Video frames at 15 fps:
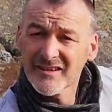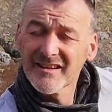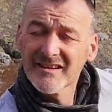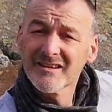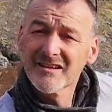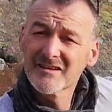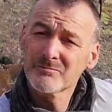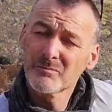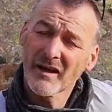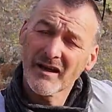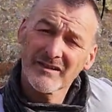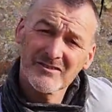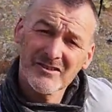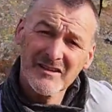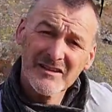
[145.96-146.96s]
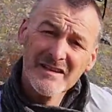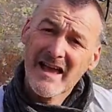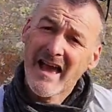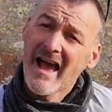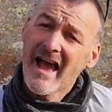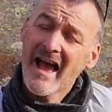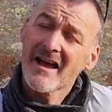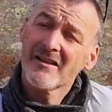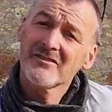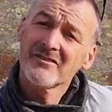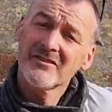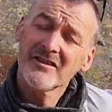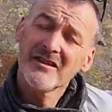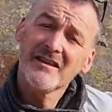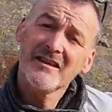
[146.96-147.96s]
in these bags. And
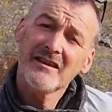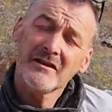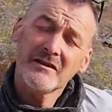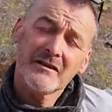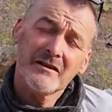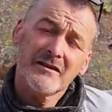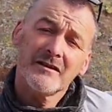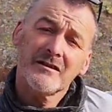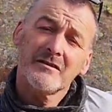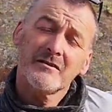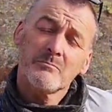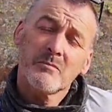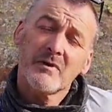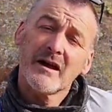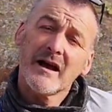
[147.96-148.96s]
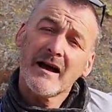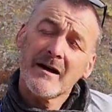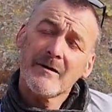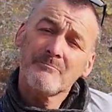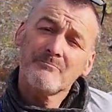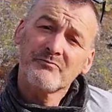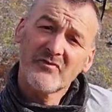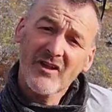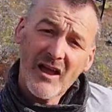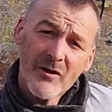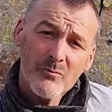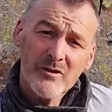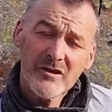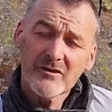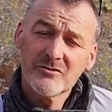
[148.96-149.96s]
the down
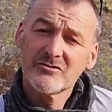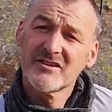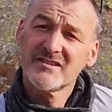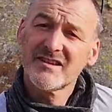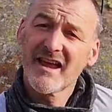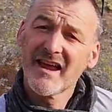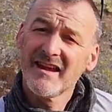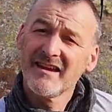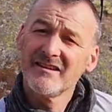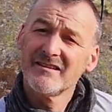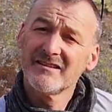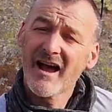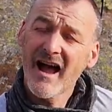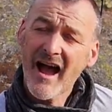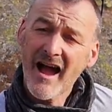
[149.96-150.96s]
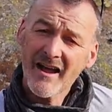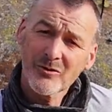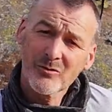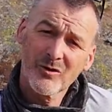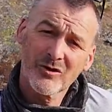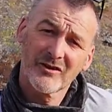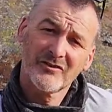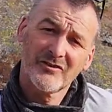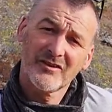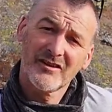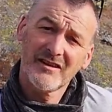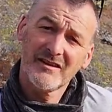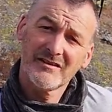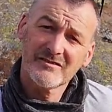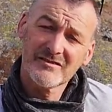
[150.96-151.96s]
we use is a high
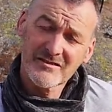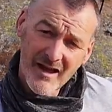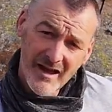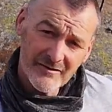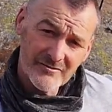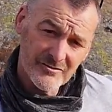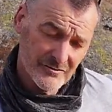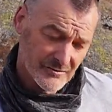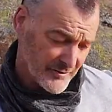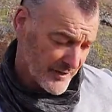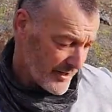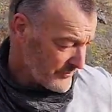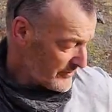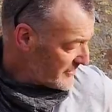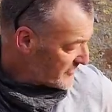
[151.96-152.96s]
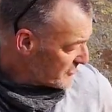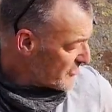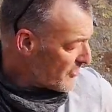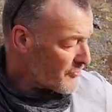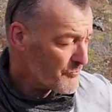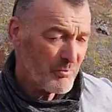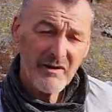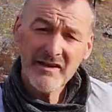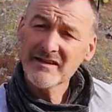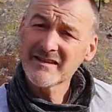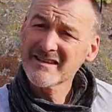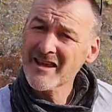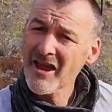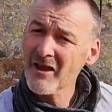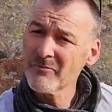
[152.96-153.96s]
quality natural down. It's not been
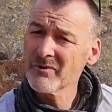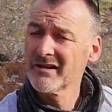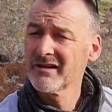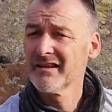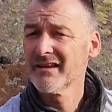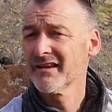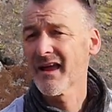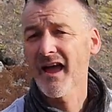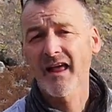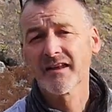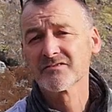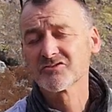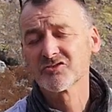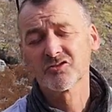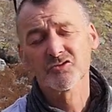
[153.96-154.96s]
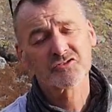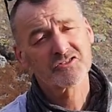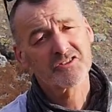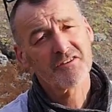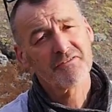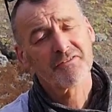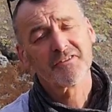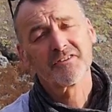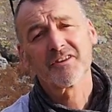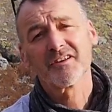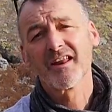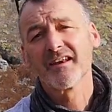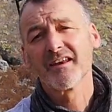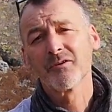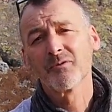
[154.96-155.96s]
chemically enhanced or stiffened in
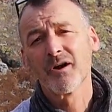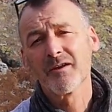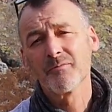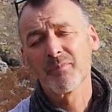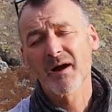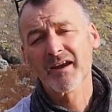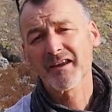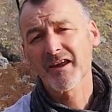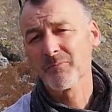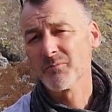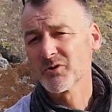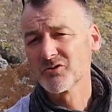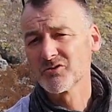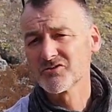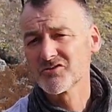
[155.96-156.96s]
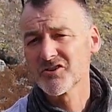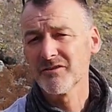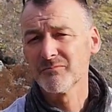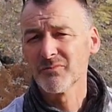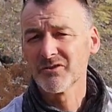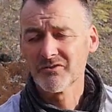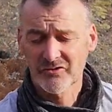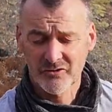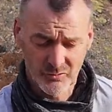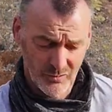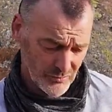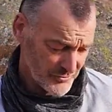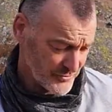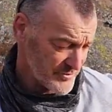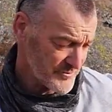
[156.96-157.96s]
any way by chemical treatments to
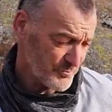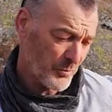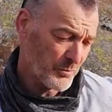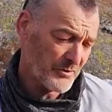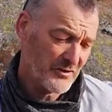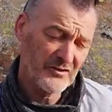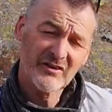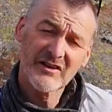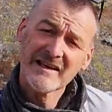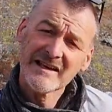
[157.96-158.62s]
alter its properties.